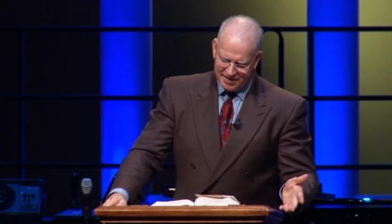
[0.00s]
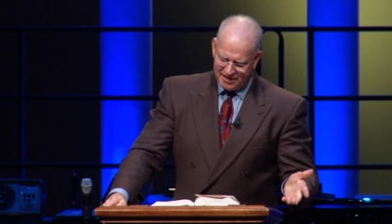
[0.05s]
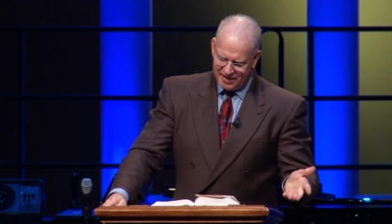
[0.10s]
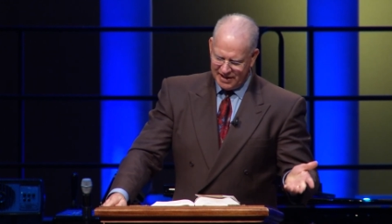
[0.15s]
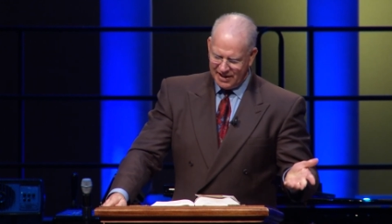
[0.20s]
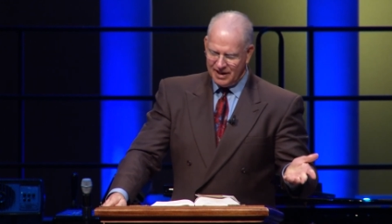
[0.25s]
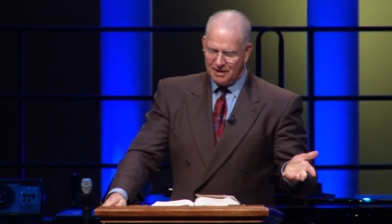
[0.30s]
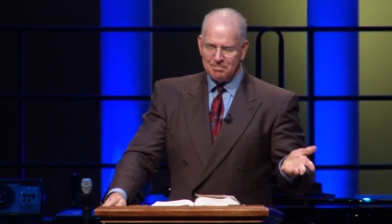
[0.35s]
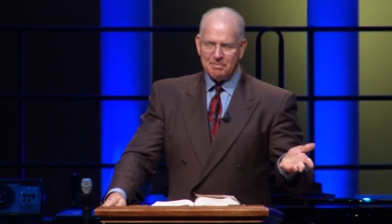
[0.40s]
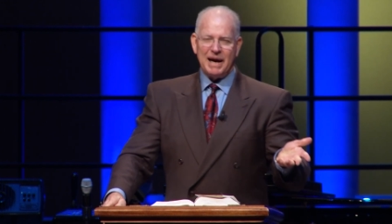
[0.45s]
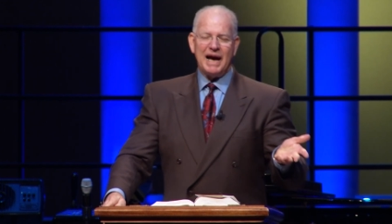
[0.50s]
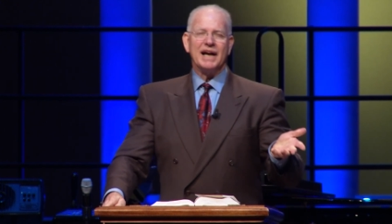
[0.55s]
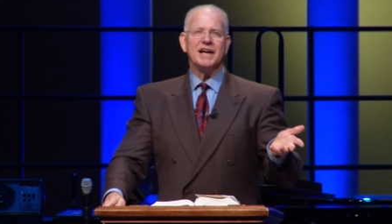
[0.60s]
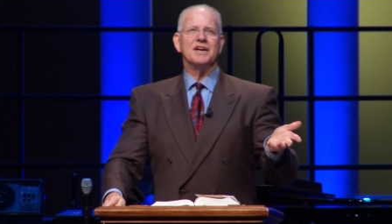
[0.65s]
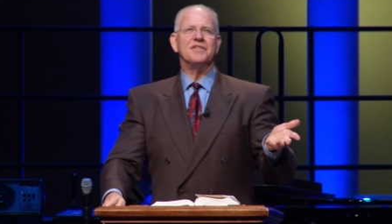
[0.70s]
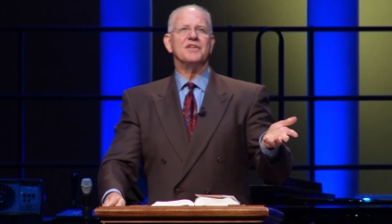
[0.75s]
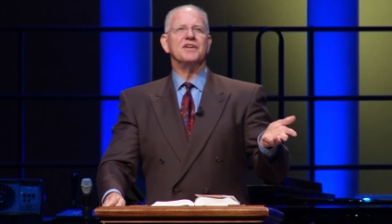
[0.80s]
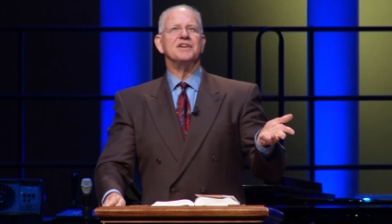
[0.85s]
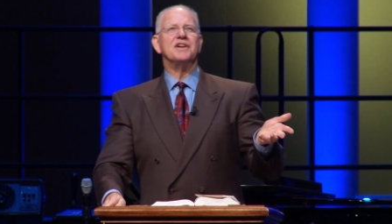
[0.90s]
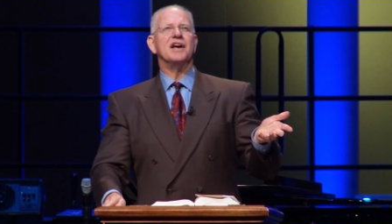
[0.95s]
Uh, back
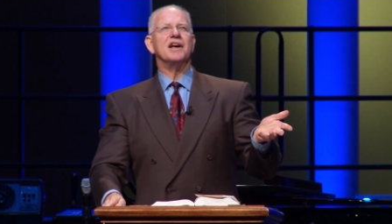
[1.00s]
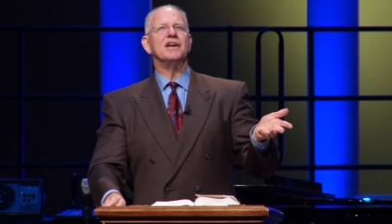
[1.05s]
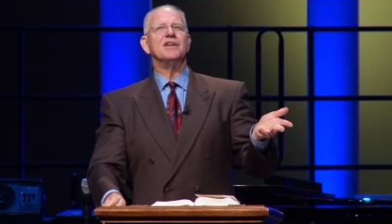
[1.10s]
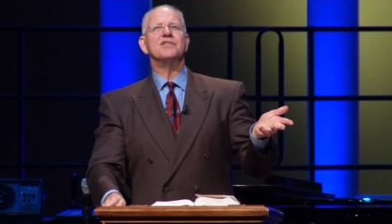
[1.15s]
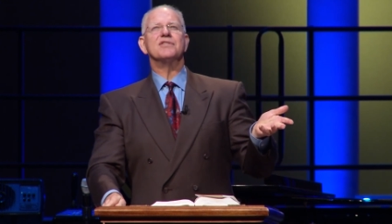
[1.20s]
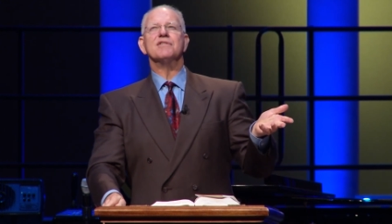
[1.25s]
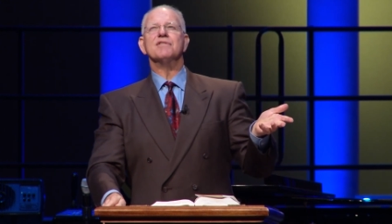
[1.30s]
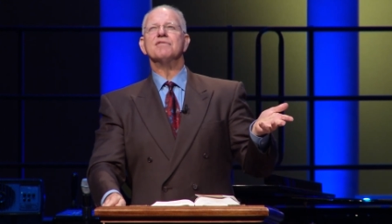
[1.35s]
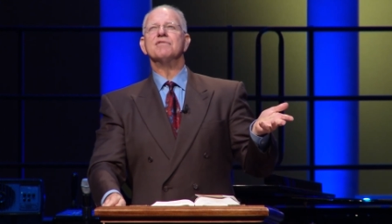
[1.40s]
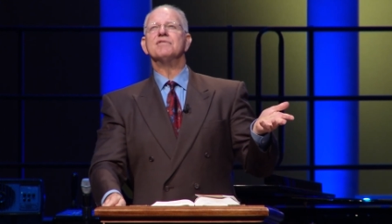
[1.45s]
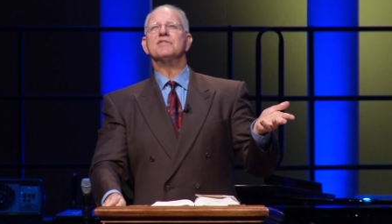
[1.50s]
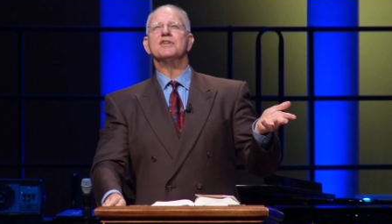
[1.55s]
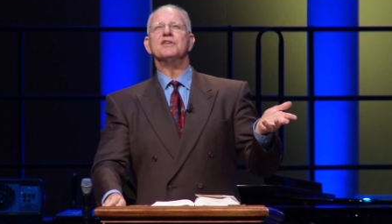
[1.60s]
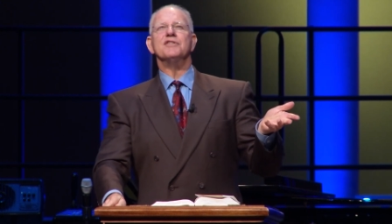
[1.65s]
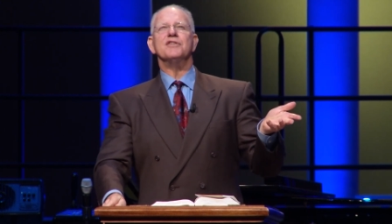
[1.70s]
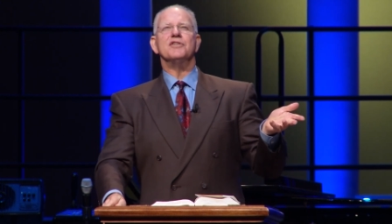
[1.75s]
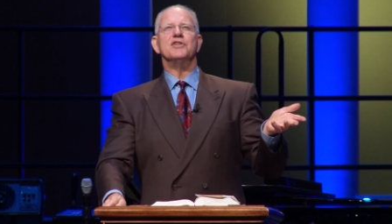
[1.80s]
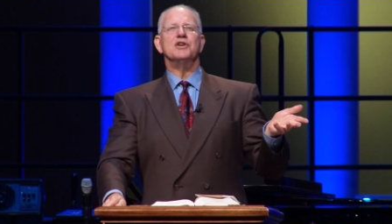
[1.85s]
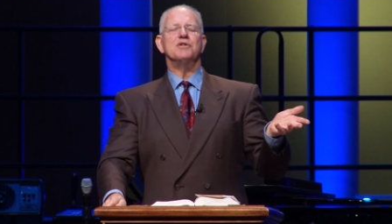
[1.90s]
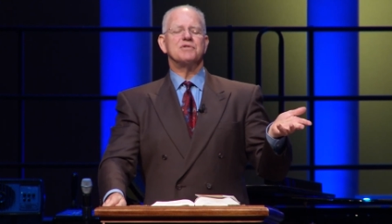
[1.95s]
in the days of the
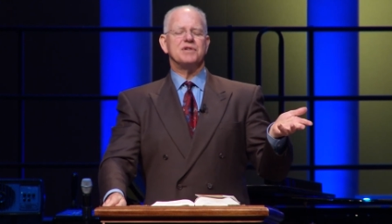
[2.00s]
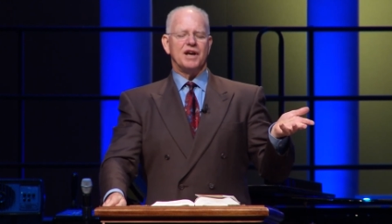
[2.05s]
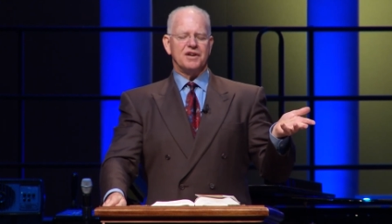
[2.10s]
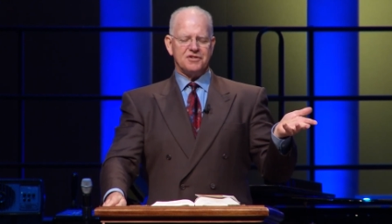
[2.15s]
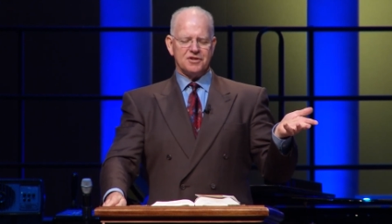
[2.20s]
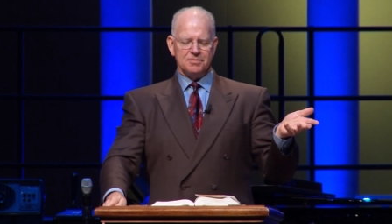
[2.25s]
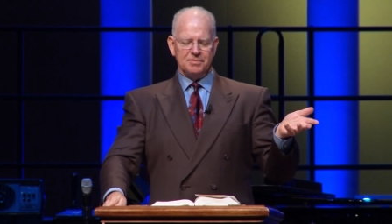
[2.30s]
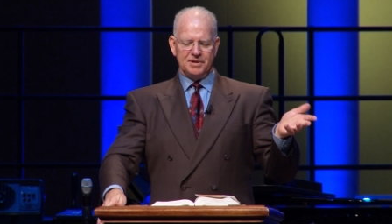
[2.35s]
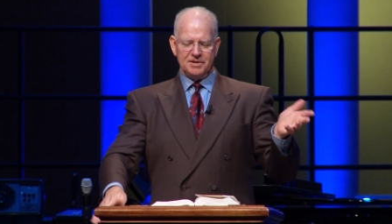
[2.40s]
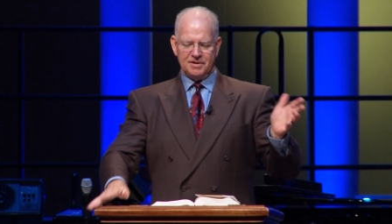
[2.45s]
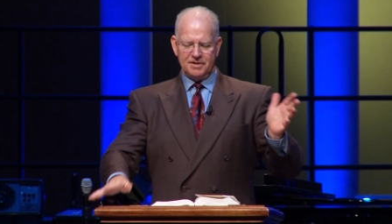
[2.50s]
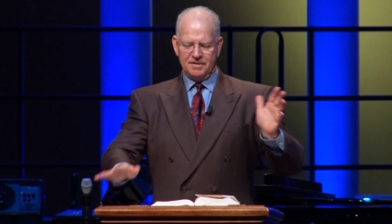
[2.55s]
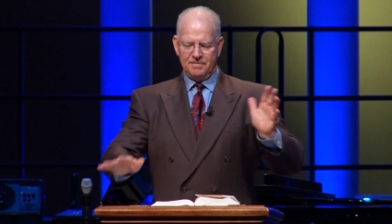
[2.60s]
New Testament,